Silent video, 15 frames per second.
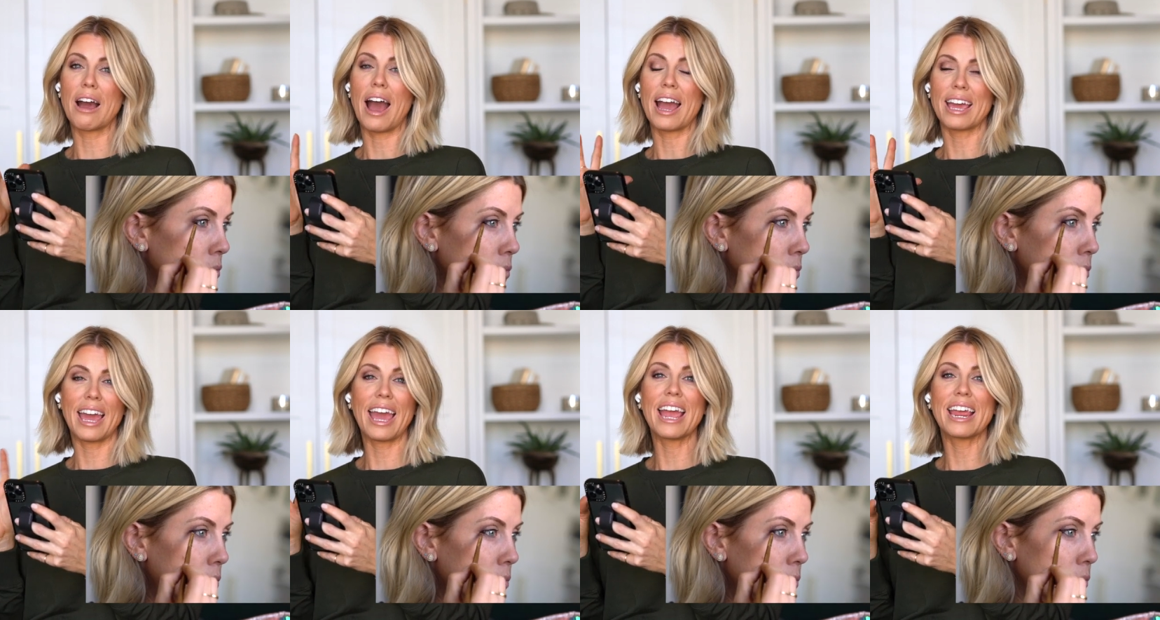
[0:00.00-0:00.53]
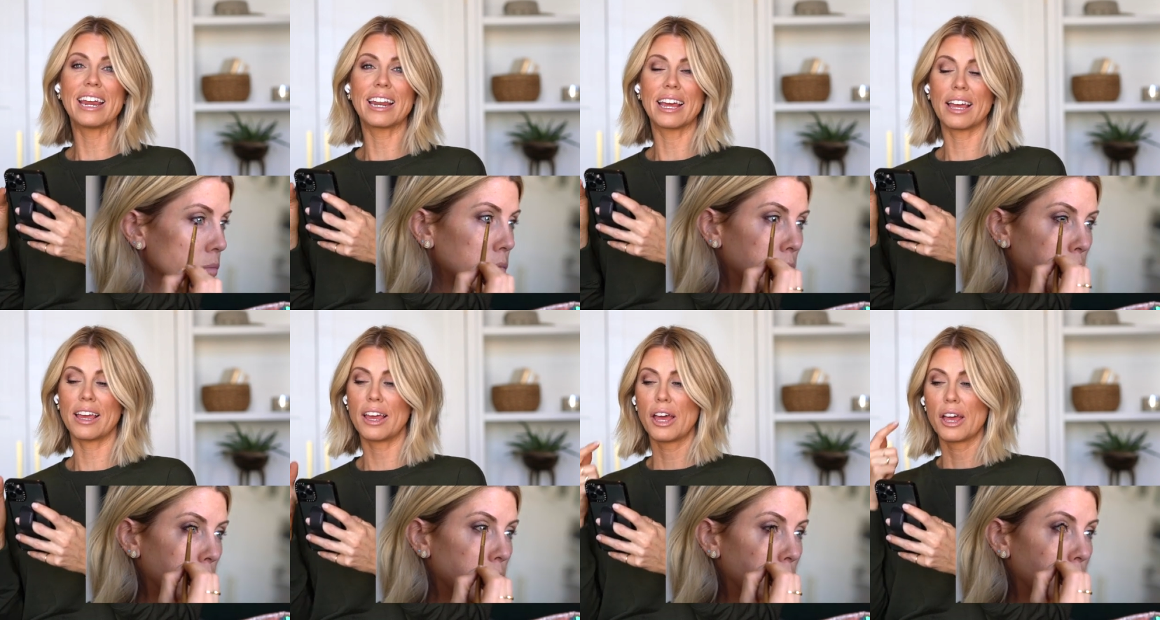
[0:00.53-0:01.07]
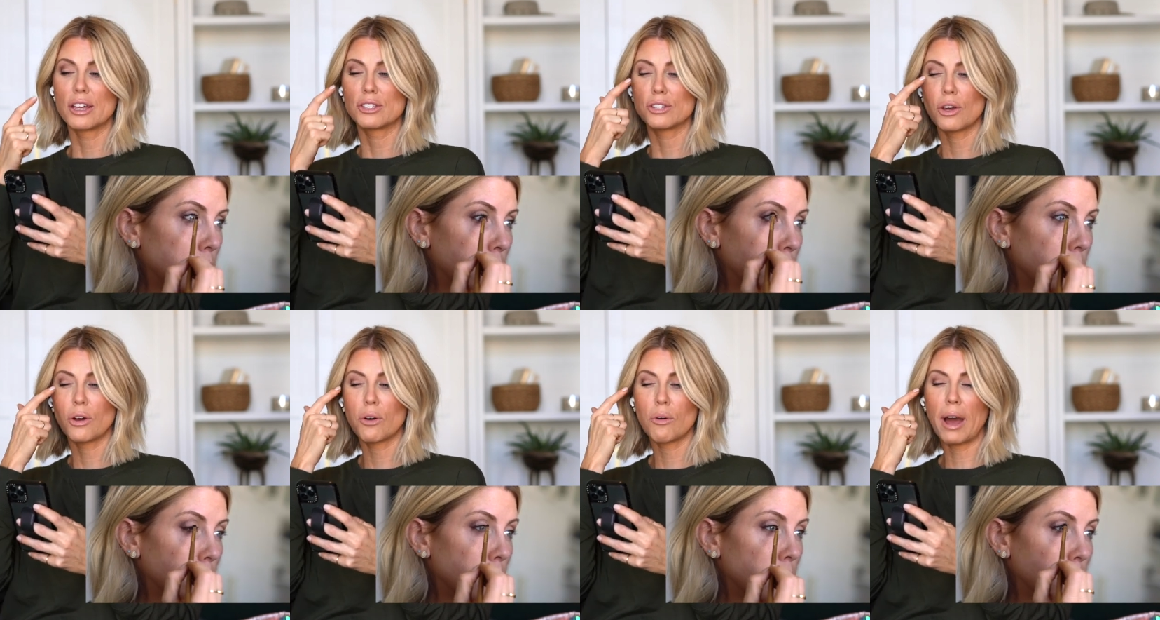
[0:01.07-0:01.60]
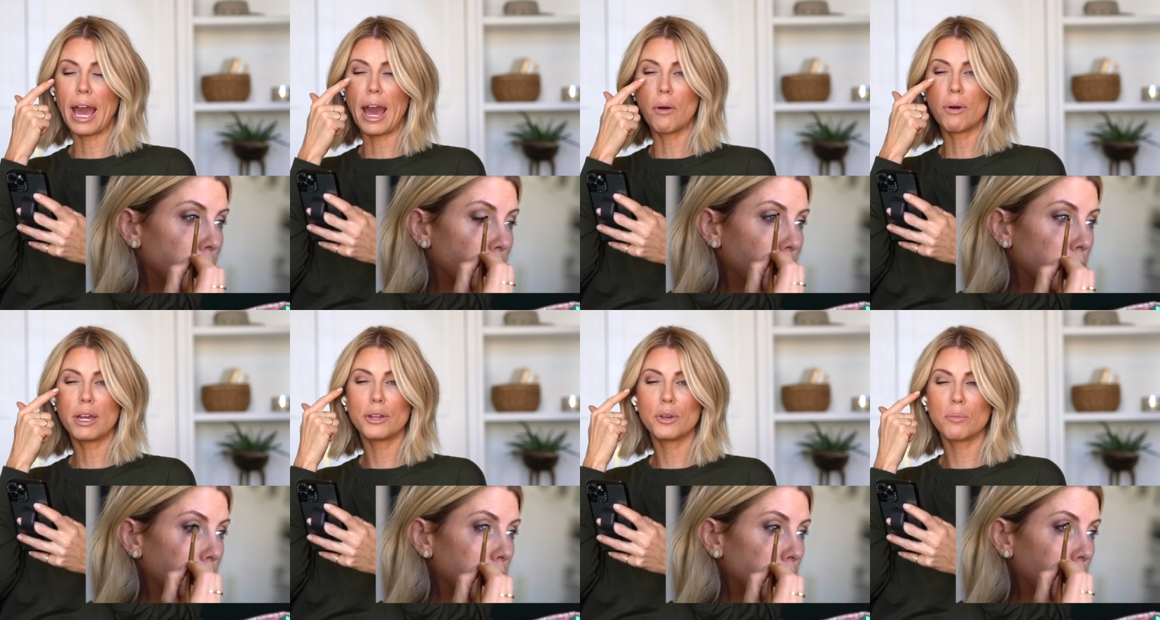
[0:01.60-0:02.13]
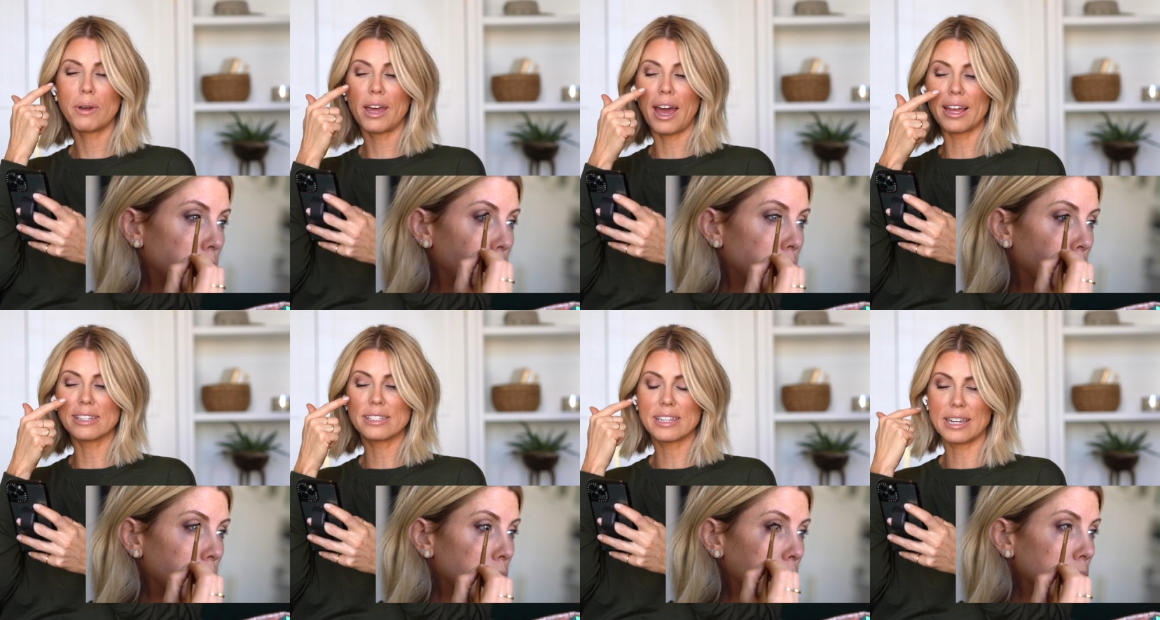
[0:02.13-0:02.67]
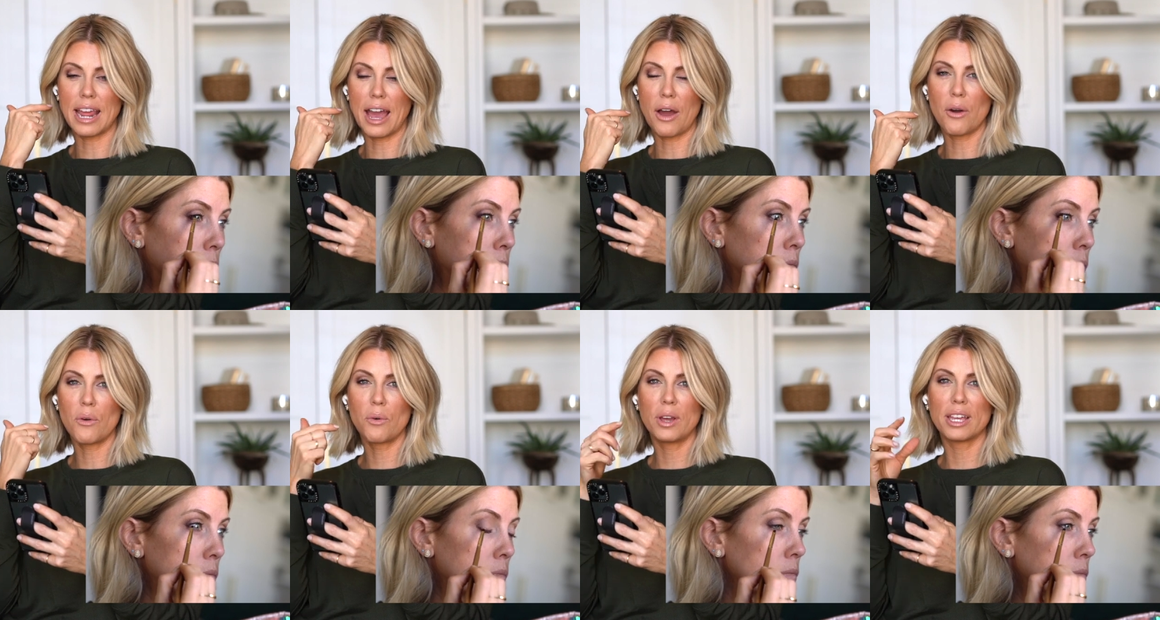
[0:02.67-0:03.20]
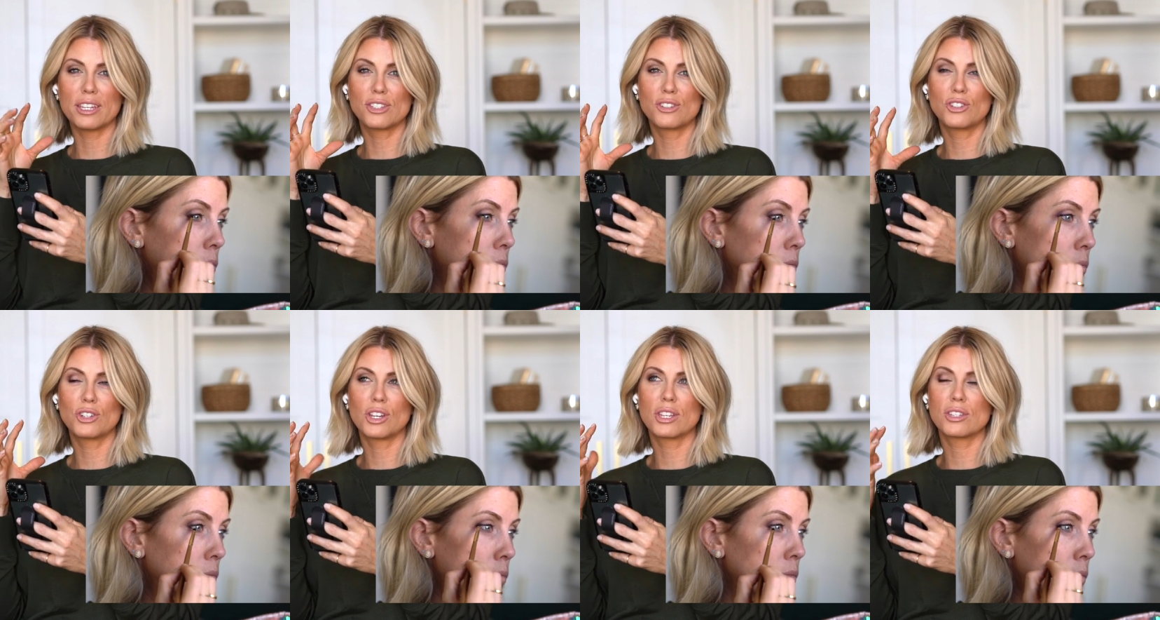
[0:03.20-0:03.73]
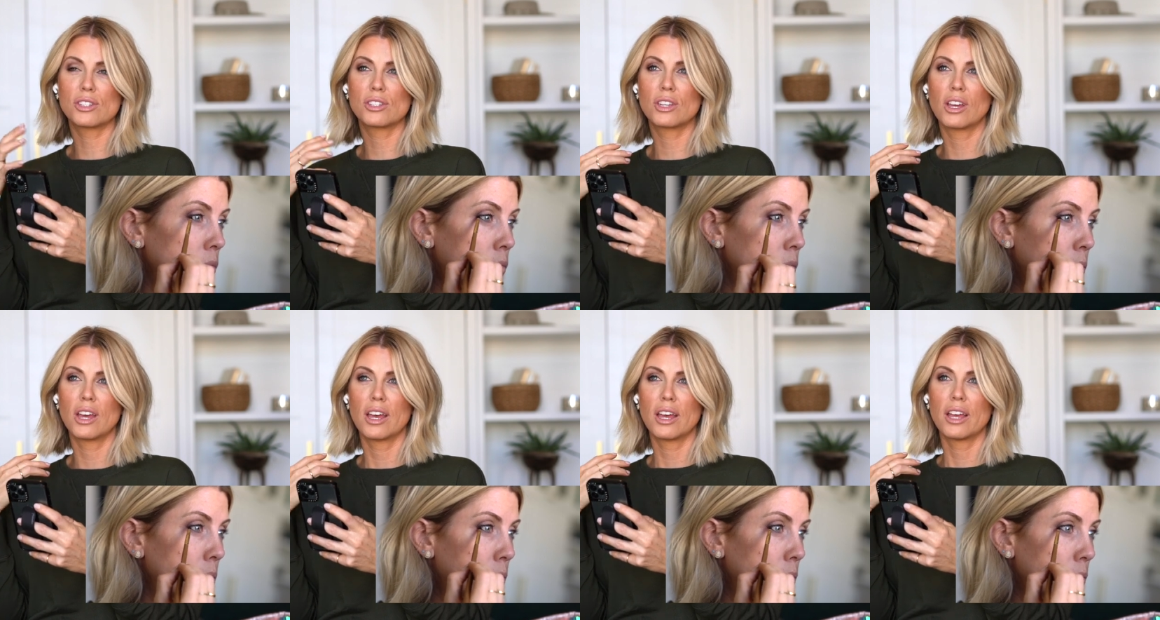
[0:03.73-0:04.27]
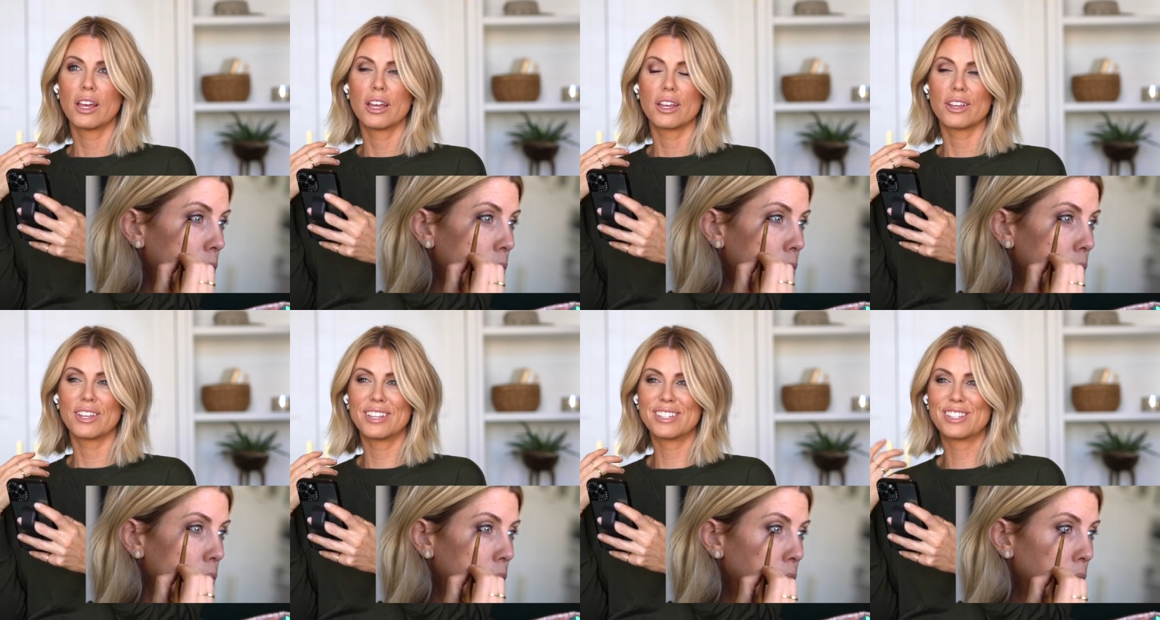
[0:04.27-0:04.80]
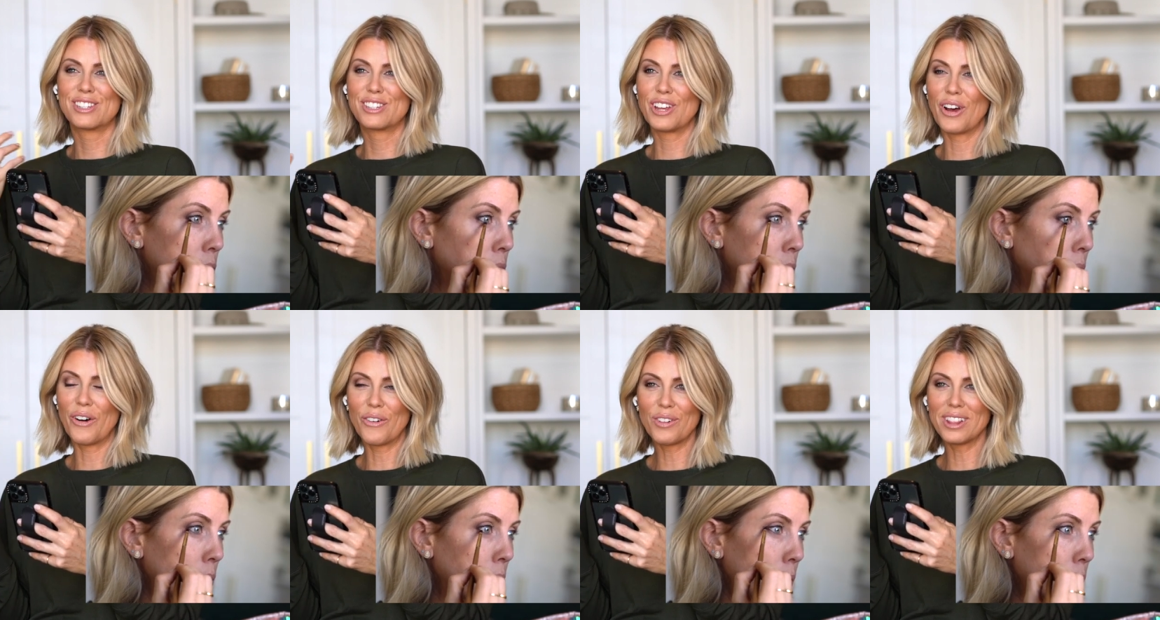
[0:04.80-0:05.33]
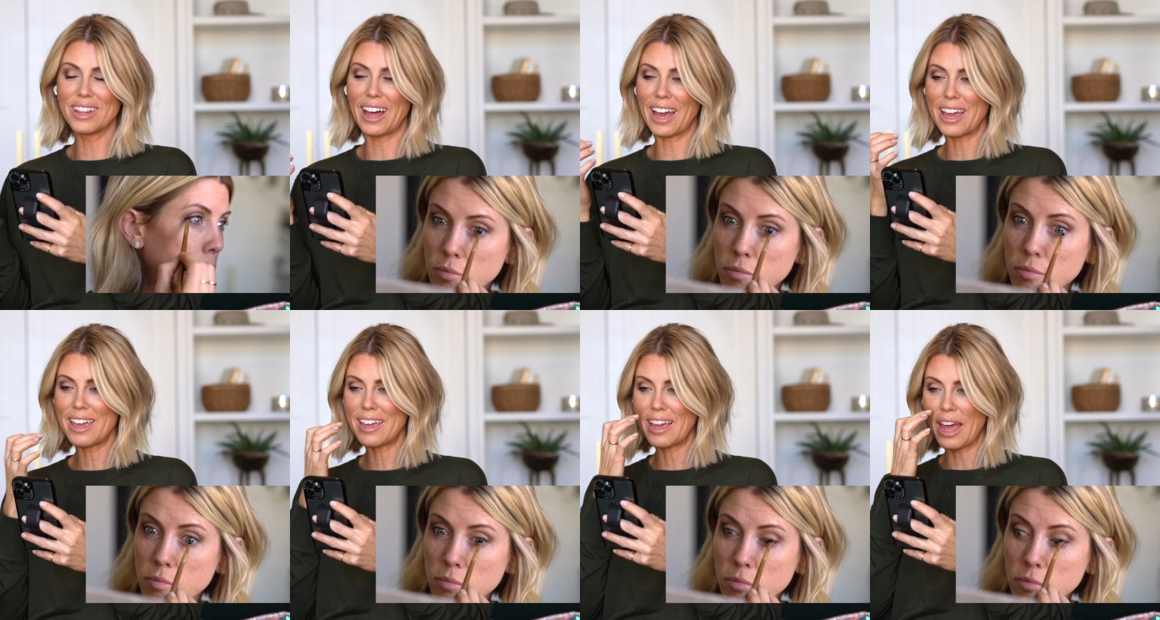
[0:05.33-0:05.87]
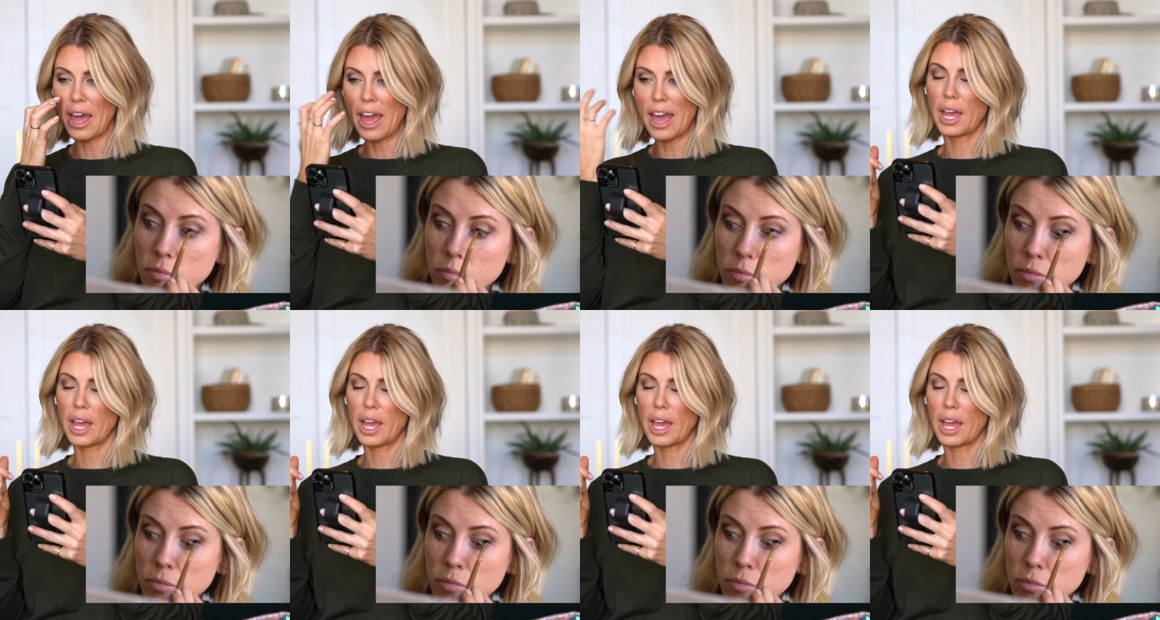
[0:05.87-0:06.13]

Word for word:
Speaker 1: I hate it. So how I do my eyes now is just so light.